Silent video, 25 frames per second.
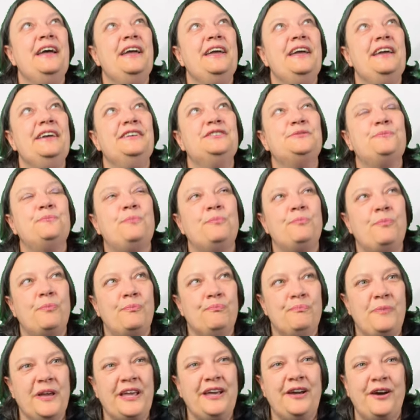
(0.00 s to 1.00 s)
is
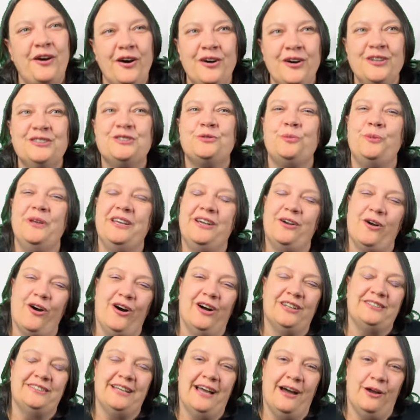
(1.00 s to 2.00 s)
because we
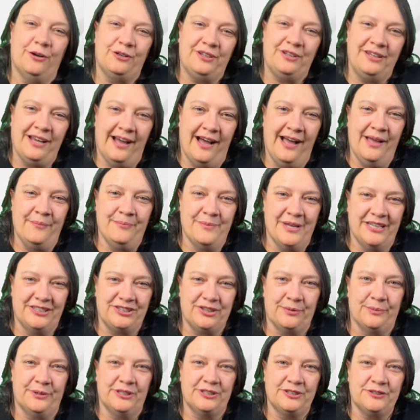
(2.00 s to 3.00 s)
got our time
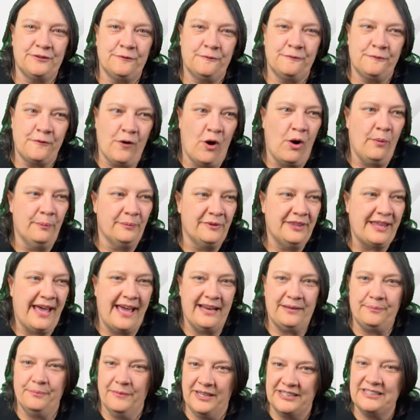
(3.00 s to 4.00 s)
measurements from
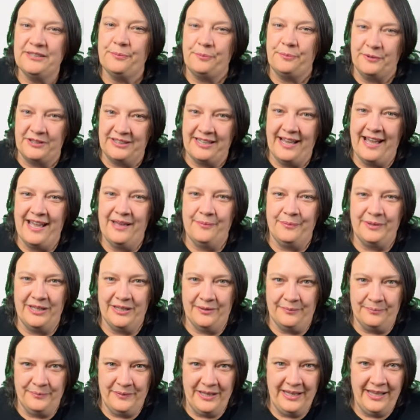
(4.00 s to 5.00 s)
that
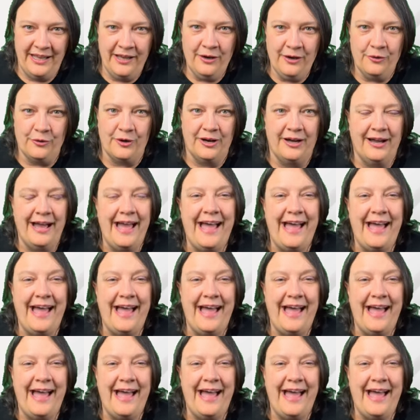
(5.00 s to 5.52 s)
Mesopotamian era,